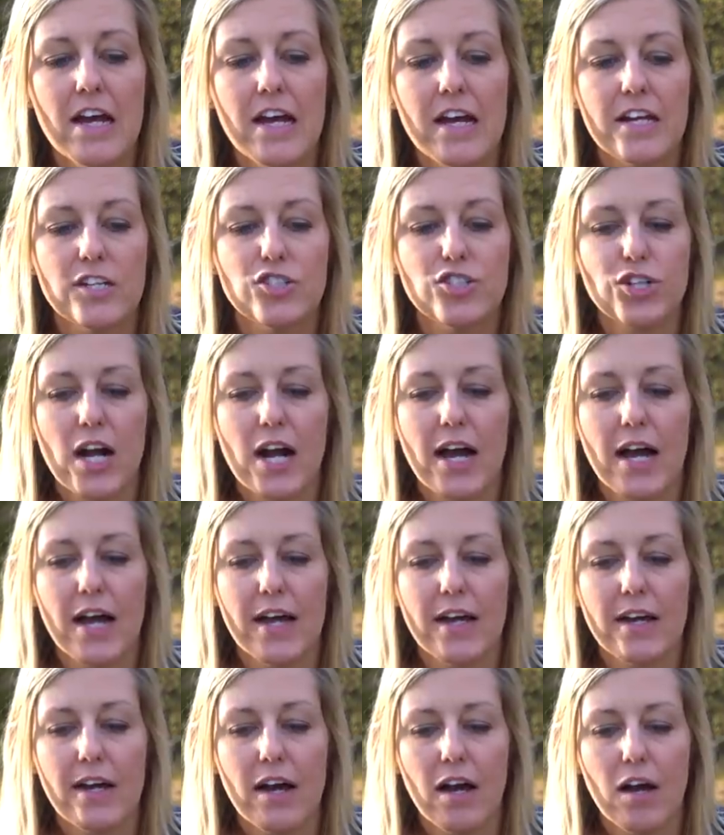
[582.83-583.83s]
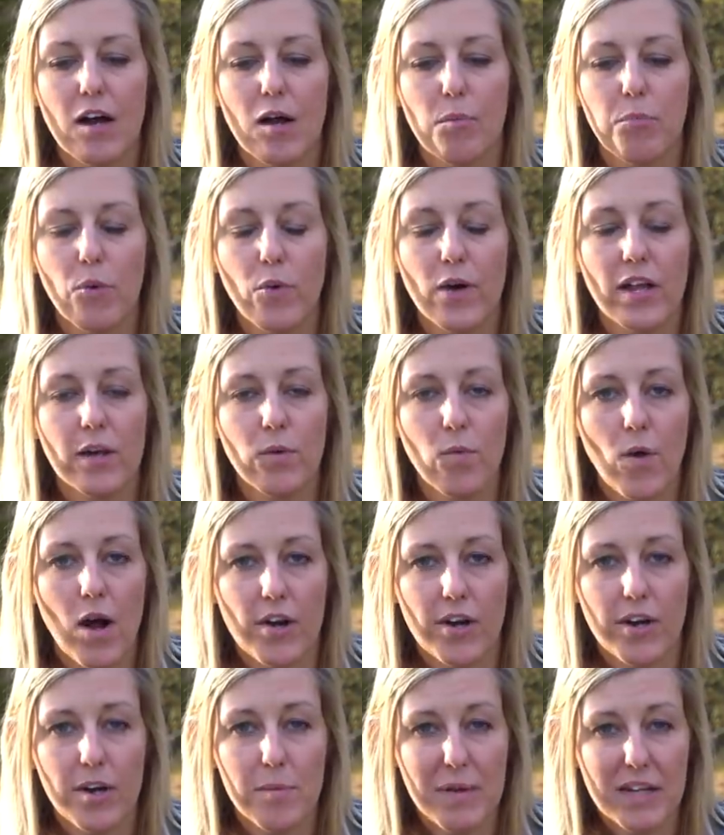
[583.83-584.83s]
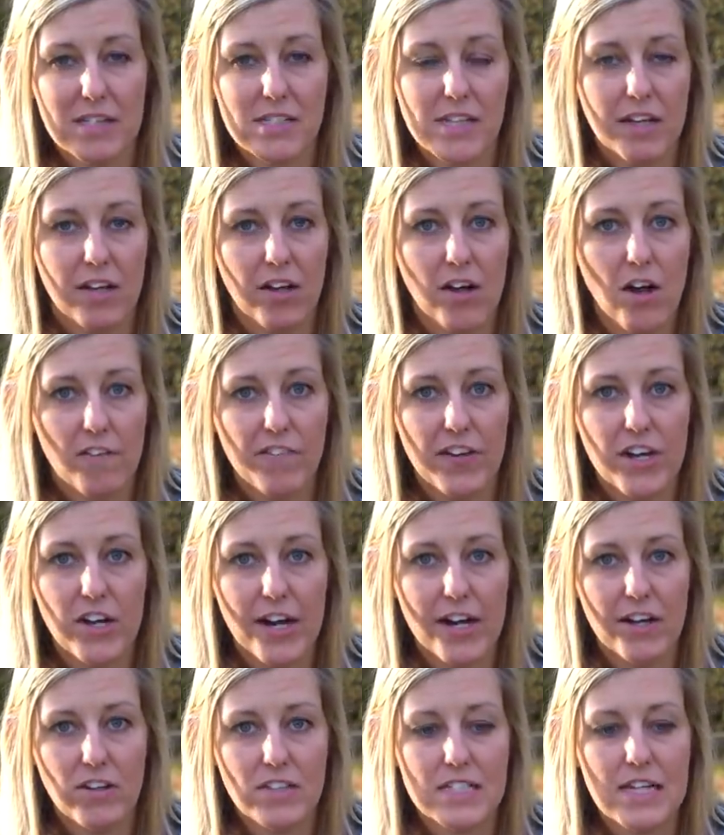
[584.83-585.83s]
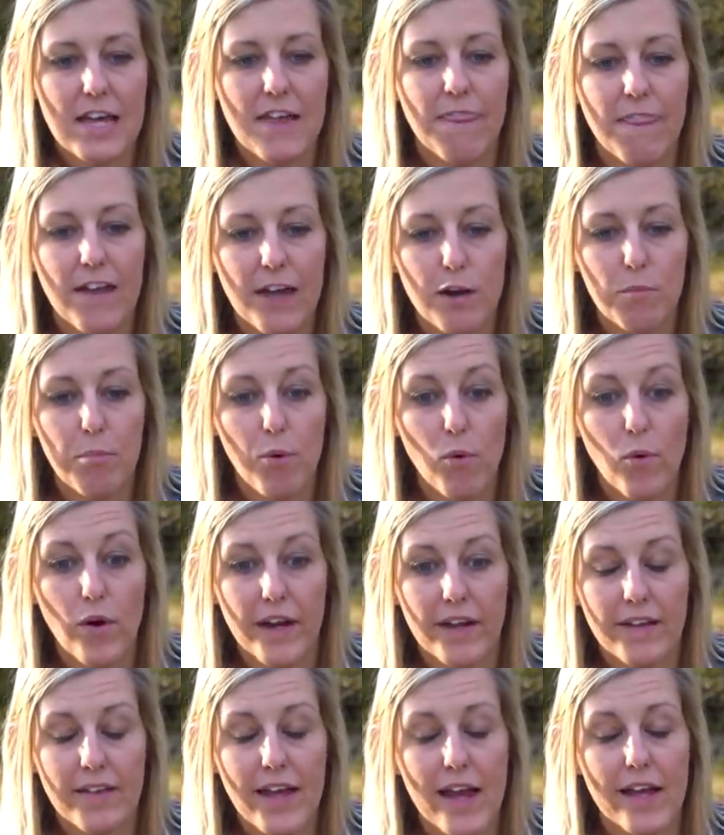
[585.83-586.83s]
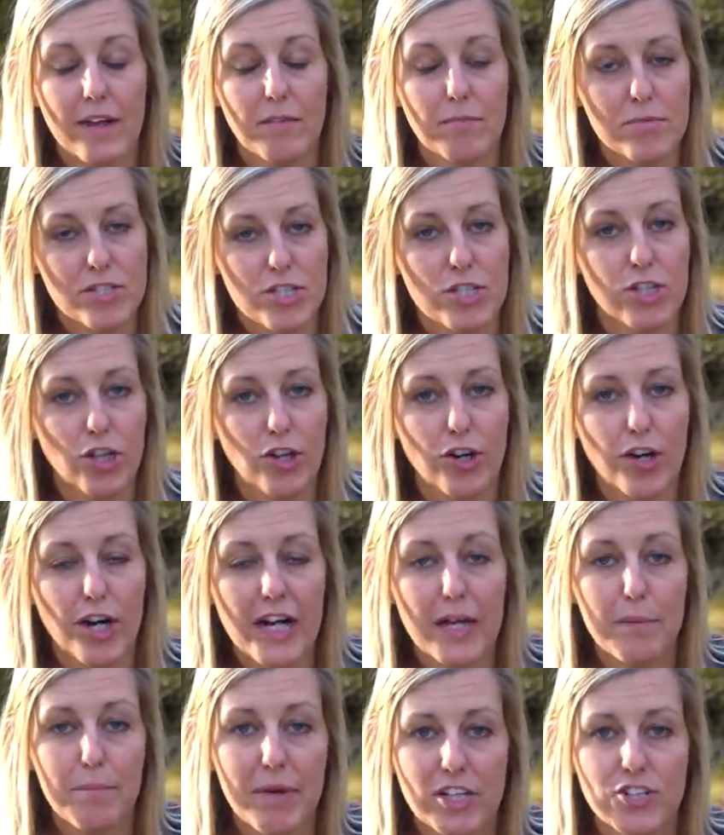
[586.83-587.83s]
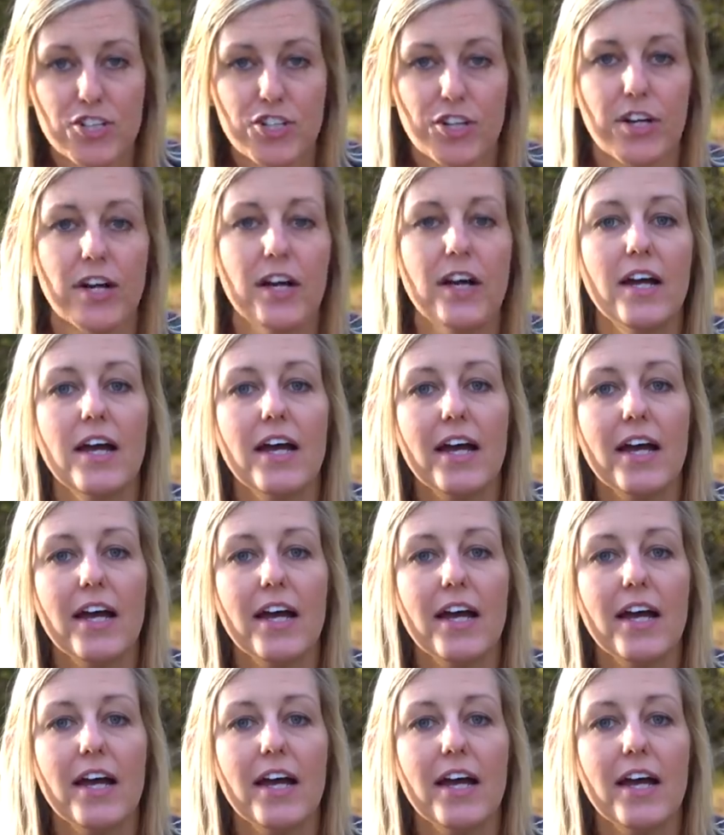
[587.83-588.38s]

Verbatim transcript: He tried uh, boiling water and mixing the coffee grounds and then pouring that slurry mixture